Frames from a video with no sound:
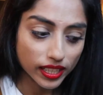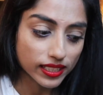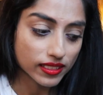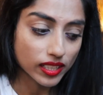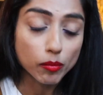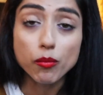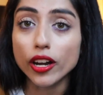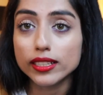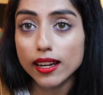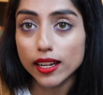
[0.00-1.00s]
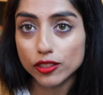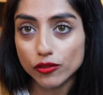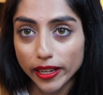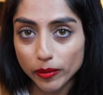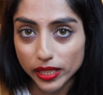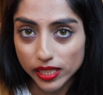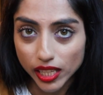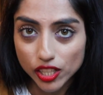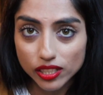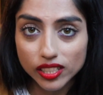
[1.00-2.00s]
is a podcast
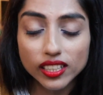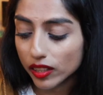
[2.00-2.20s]
recommendation.